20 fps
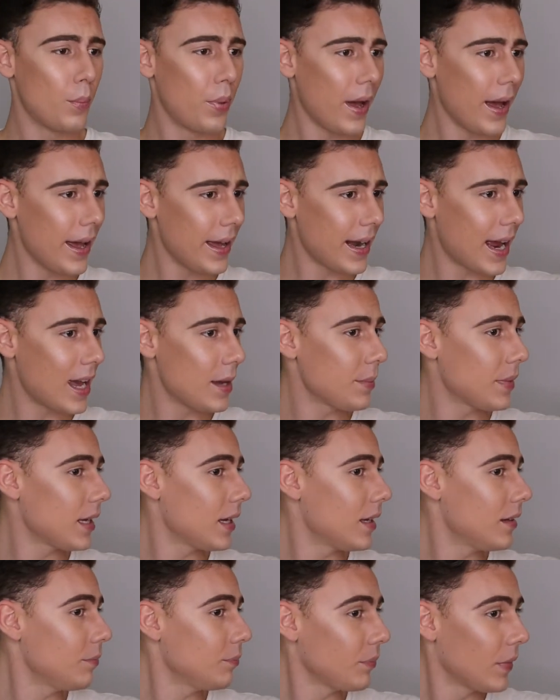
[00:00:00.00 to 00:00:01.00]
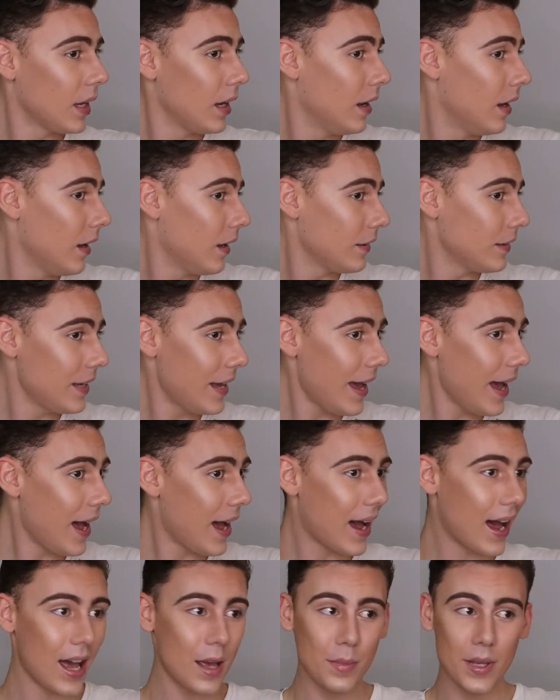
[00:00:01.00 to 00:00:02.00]
But I mean,
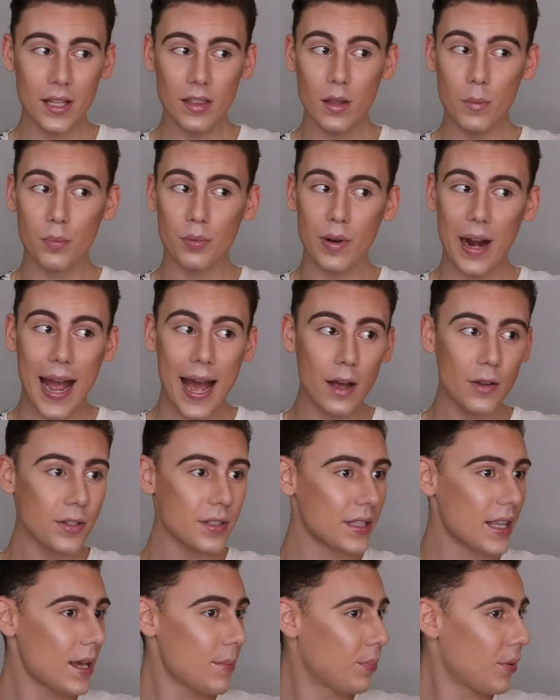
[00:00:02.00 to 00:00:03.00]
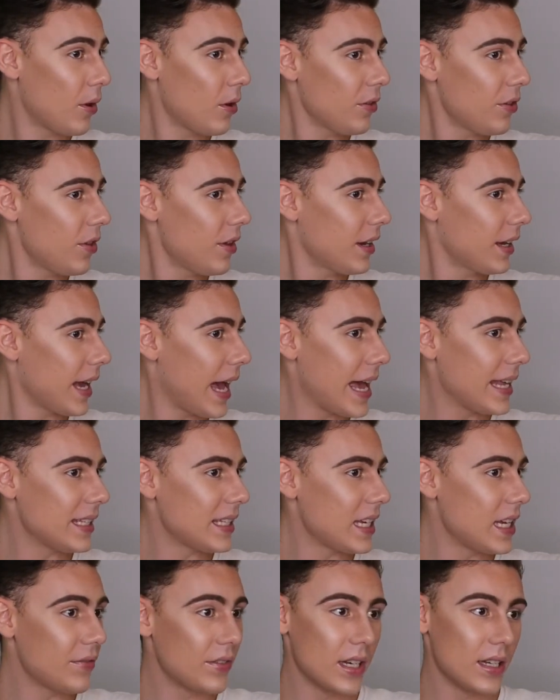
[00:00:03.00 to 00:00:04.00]
yeah, I mean, the brows, they both look
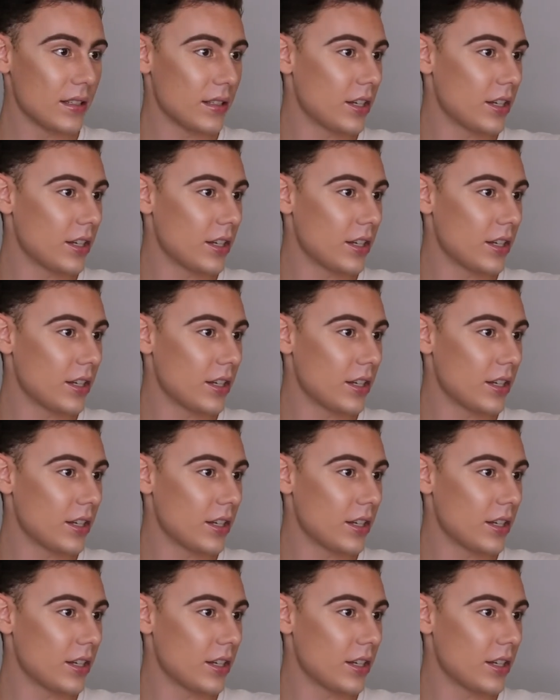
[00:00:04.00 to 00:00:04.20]
as even